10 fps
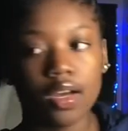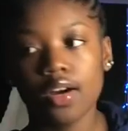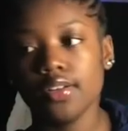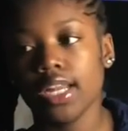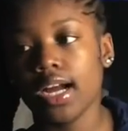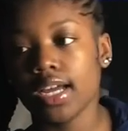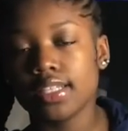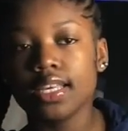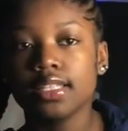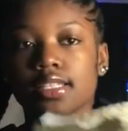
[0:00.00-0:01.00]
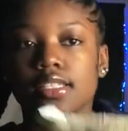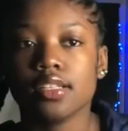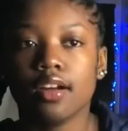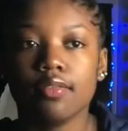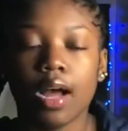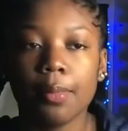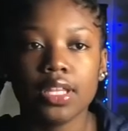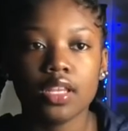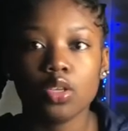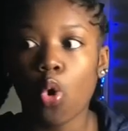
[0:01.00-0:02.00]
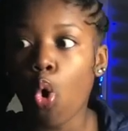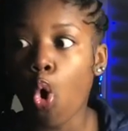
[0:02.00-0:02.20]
Oh, now I gotta take this shit off. I mean, the